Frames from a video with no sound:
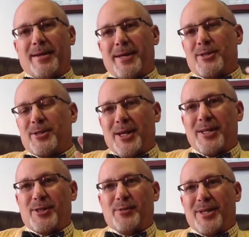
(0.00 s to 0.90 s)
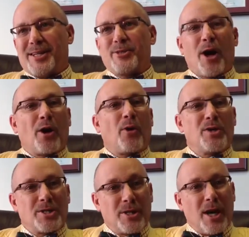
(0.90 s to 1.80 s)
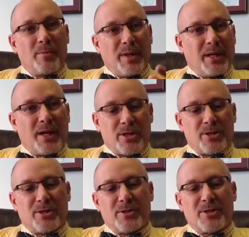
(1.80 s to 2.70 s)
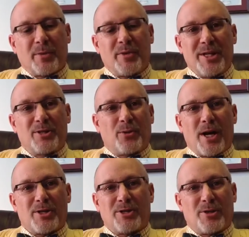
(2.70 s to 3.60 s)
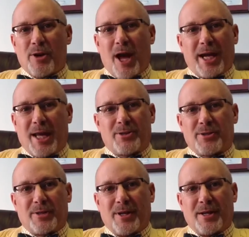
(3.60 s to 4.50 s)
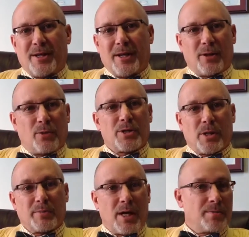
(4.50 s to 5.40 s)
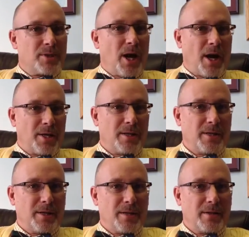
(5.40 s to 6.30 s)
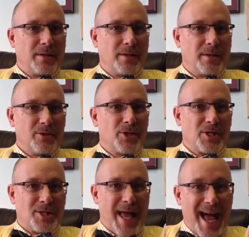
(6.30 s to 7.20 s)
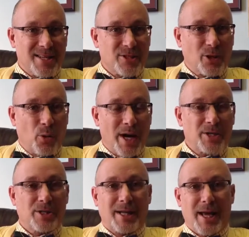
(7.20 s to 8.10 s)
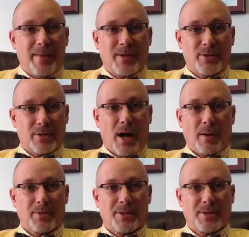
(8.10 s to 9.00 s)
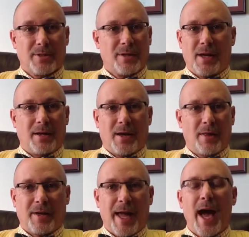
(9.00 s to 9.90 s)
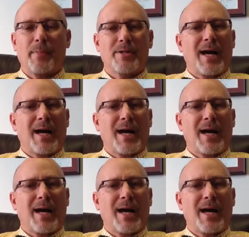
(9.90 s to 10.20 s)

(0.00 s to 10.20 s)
It's not always done because some of these questions are not answered. In other words, sometimes God just asks the question and then stops and nothing happens.